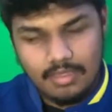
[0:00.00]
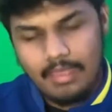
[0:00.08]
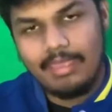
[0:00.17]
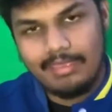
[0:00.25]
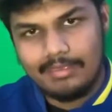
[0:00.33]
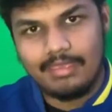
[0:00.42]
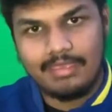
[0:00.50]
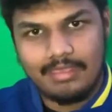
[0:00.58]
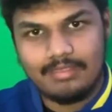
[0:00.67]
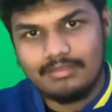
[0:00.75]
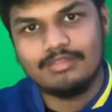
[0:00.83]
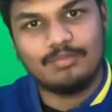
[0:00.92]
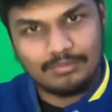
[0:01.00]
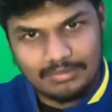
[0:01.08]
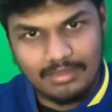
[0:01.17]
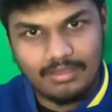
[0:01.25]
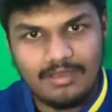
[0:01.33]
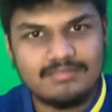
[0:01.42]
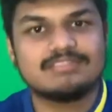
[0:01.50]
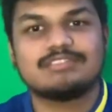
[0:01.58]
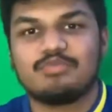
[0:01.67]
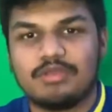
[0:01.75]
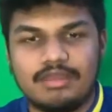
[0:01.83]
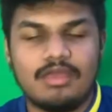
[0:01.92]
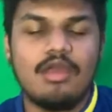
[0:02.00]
aka the playoffs, is when